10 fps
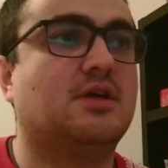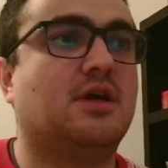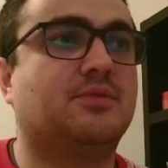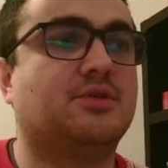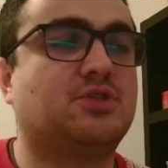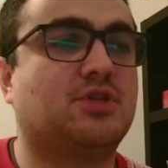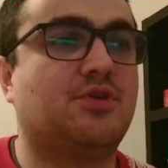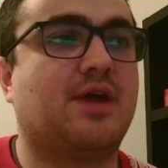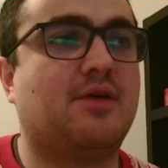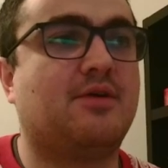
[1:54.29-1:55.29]
I'm going to show
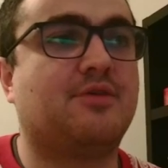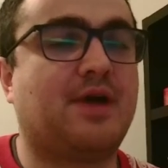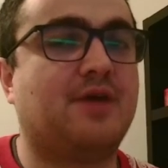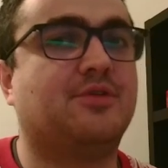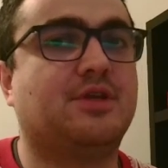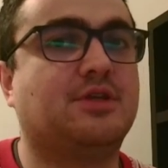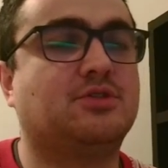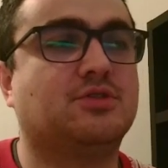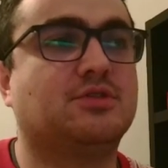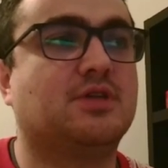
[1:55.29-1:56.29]
you how I found the
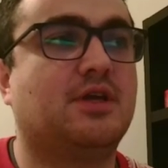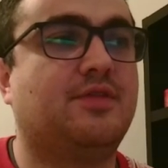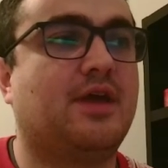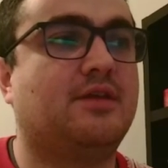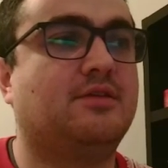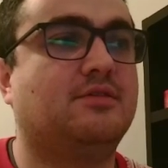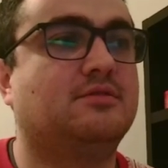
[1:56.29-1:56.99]
niches and then